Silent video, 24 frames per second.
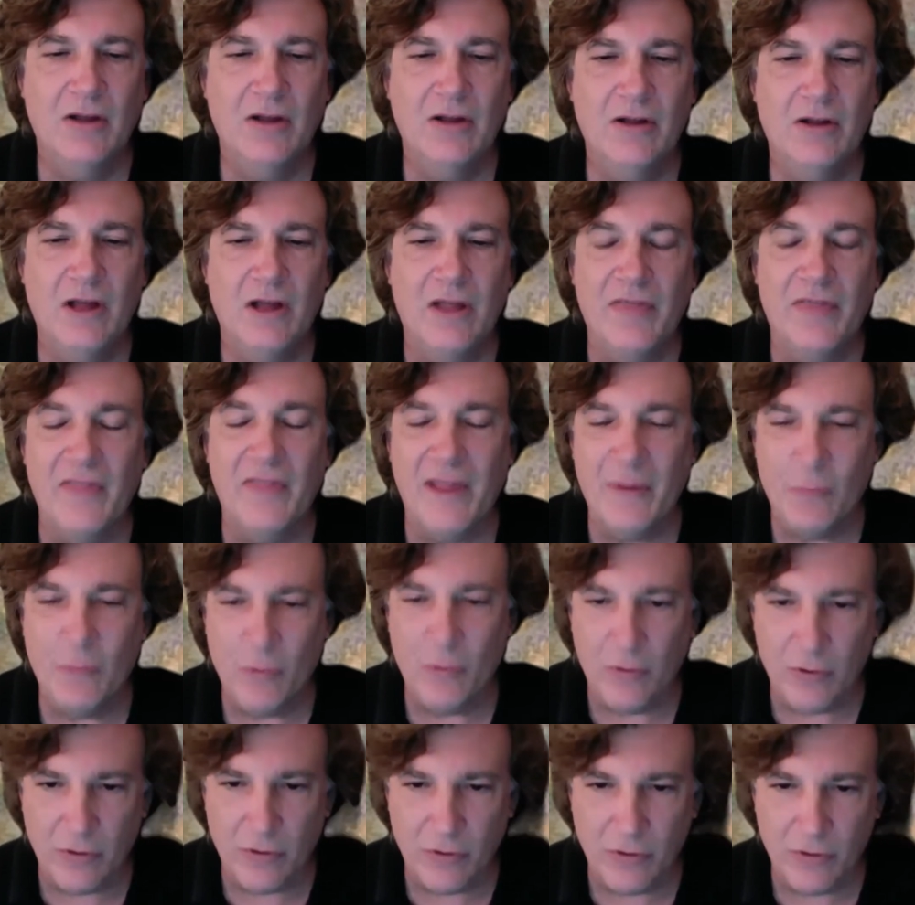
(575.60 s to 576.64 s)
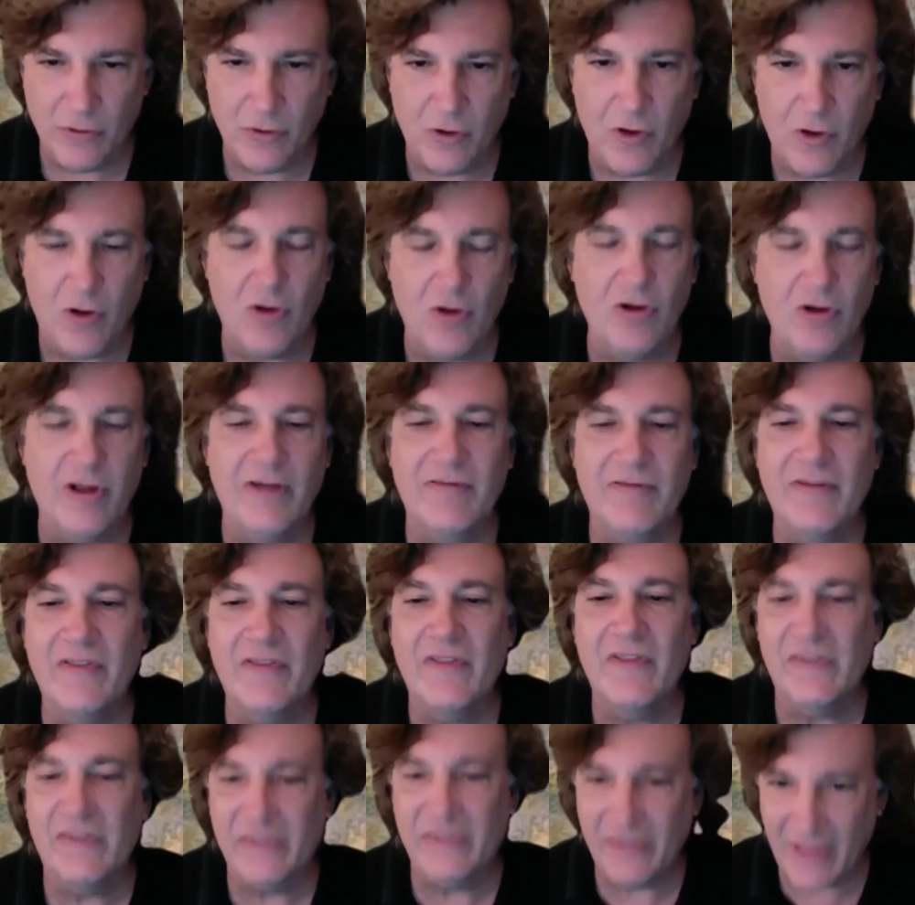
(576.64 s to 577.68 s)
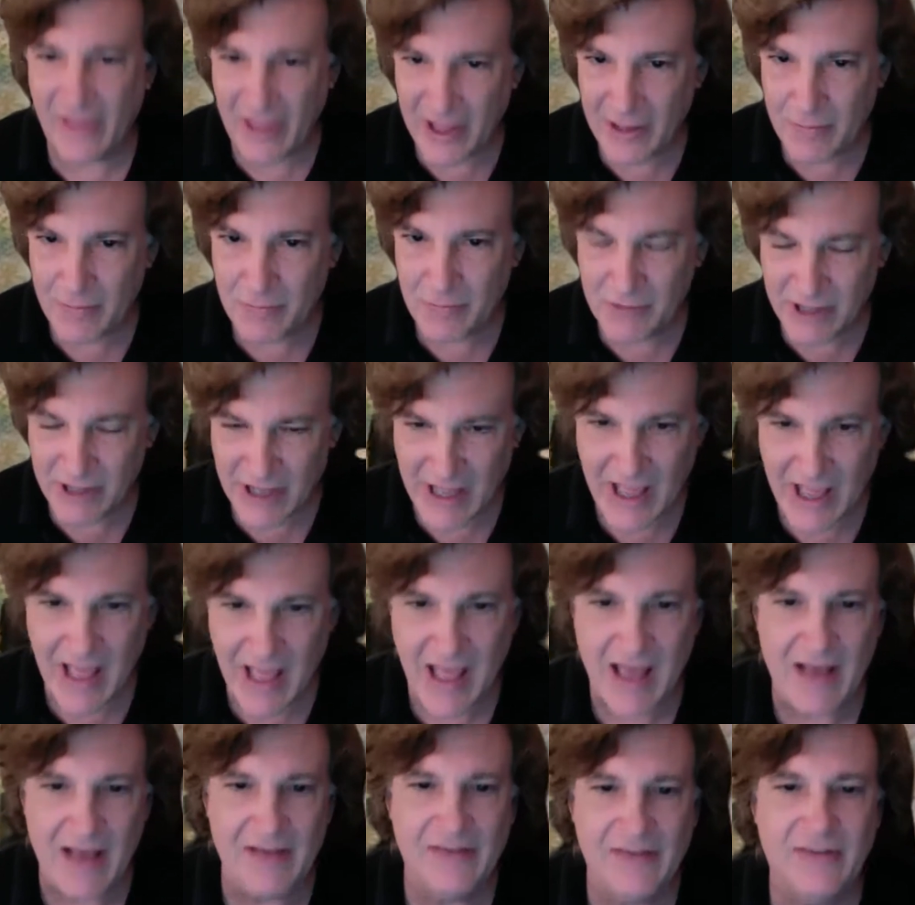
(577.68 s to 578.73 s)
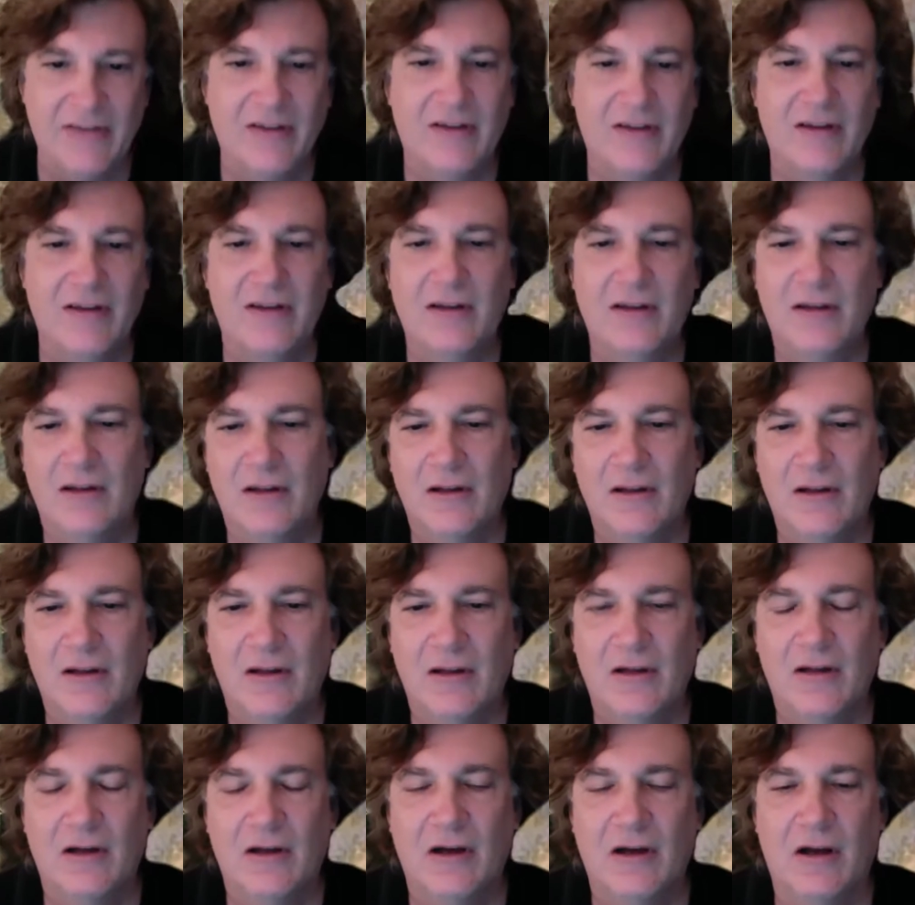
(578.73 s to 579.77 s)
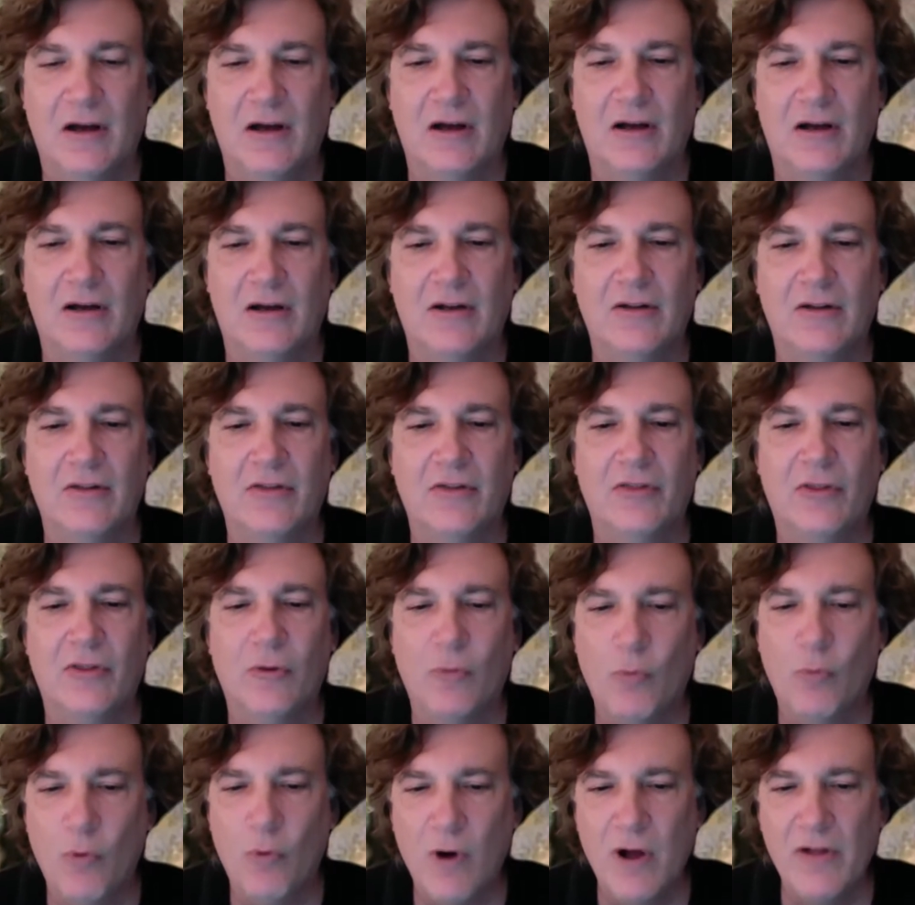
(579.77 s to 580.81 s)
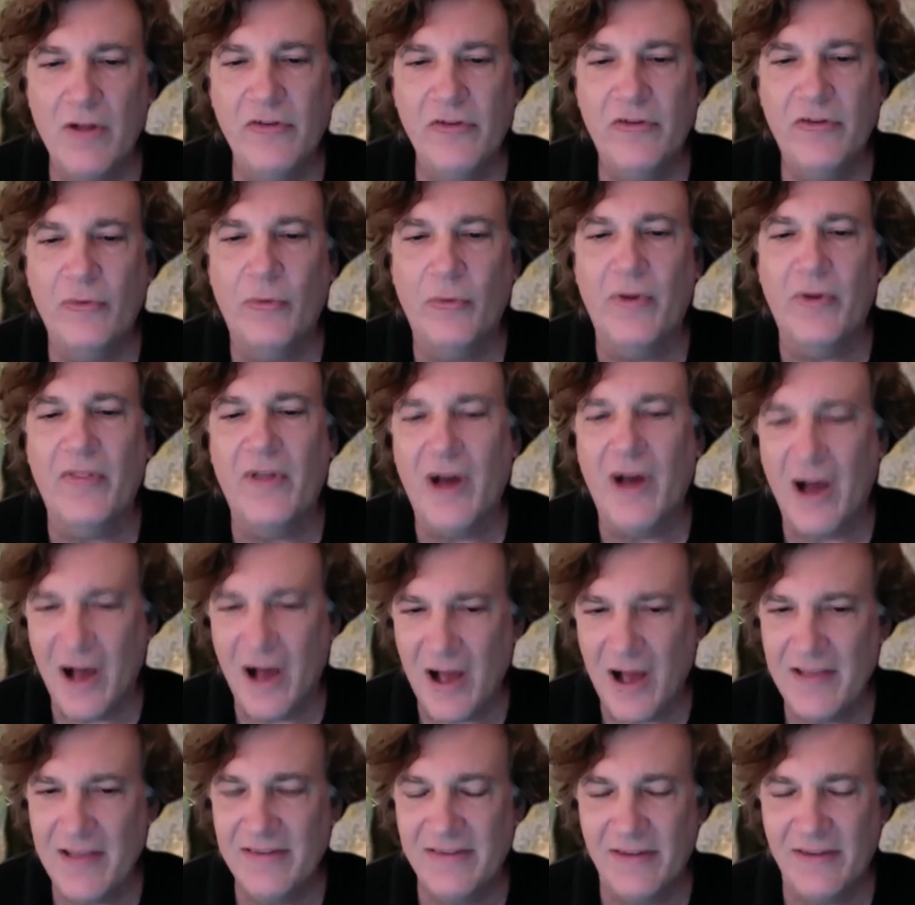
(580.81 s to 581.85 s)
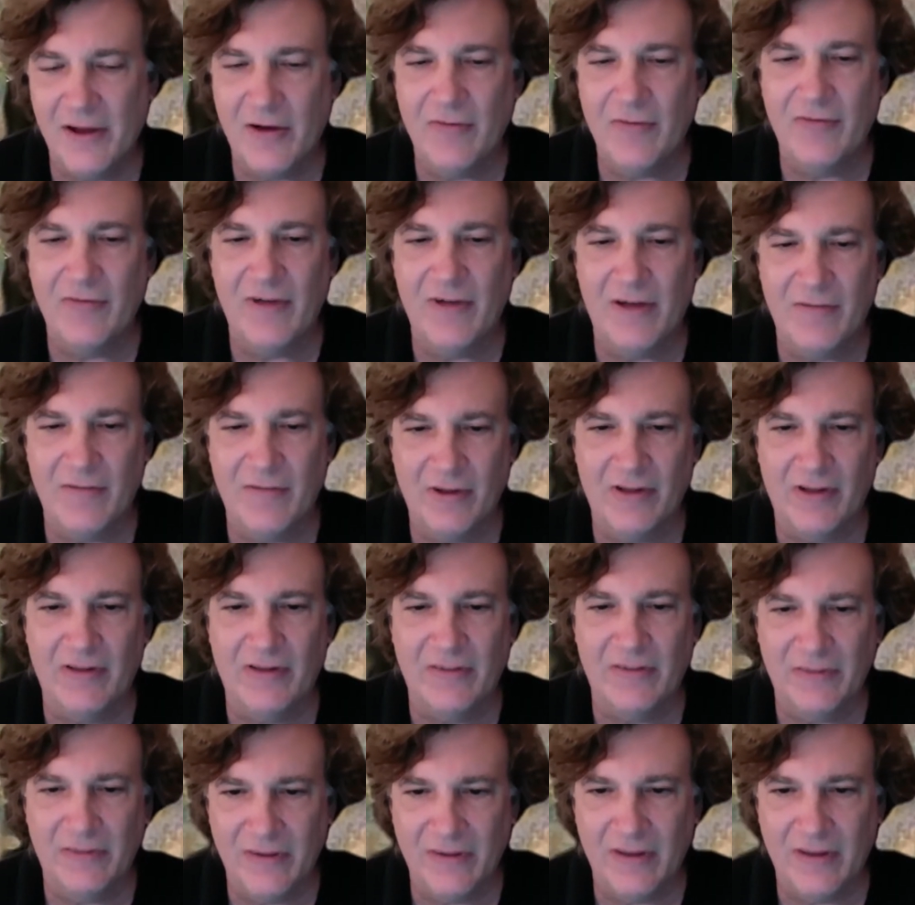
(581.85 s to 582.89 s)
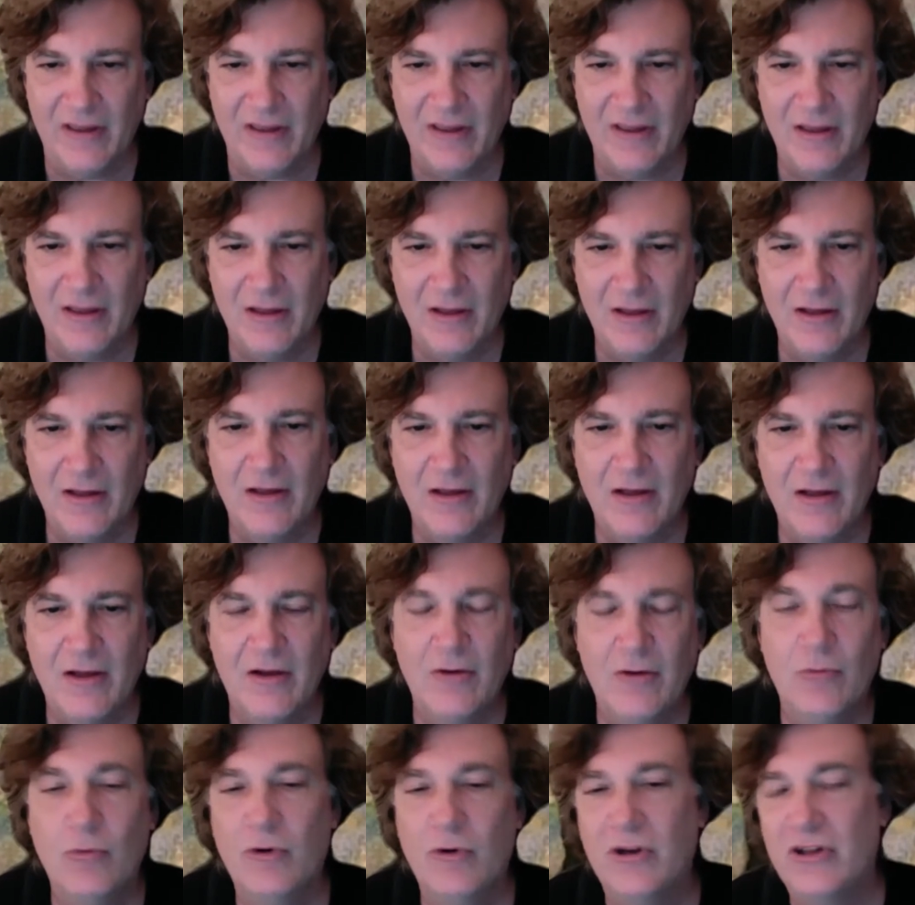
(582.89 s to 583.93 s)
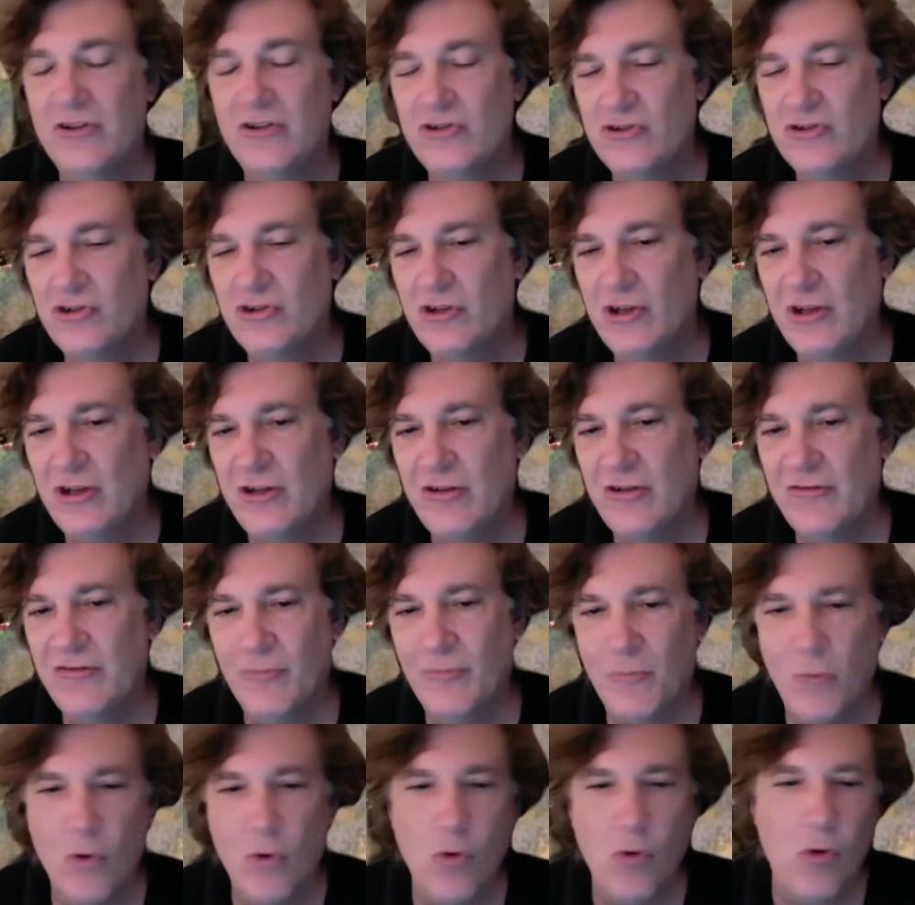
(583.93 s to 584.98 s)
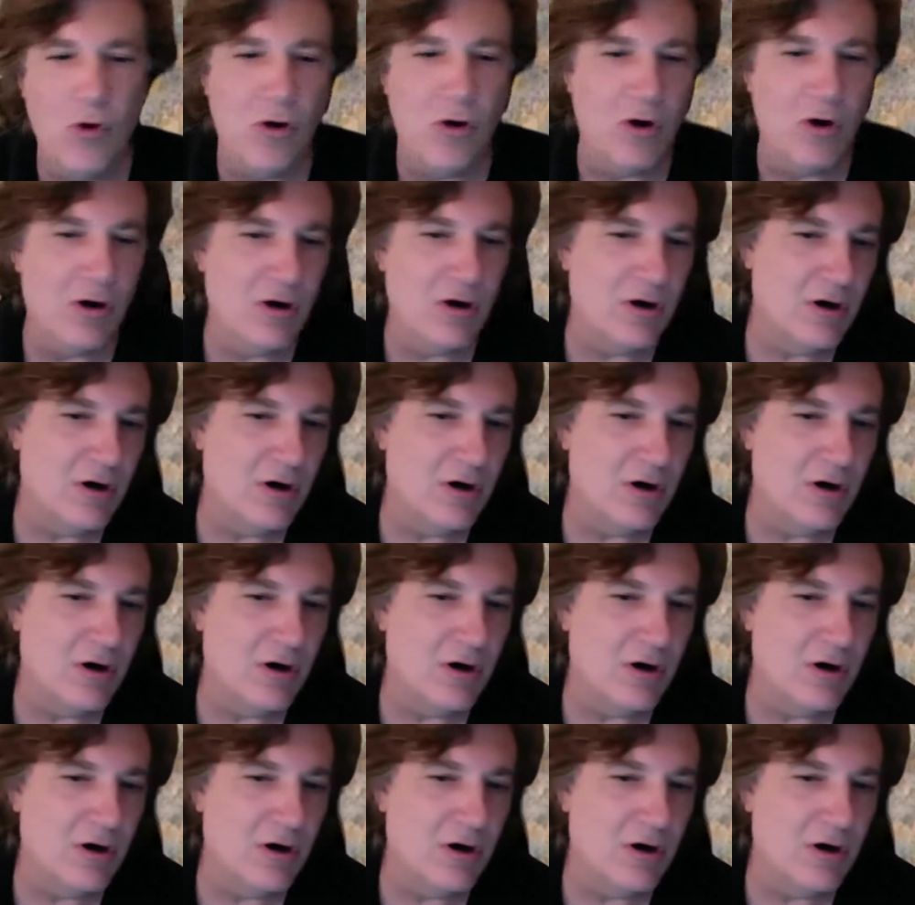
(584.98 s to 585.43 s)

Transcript: And they were all given the same task. Uh, the ones with high self-efficacy would achieve more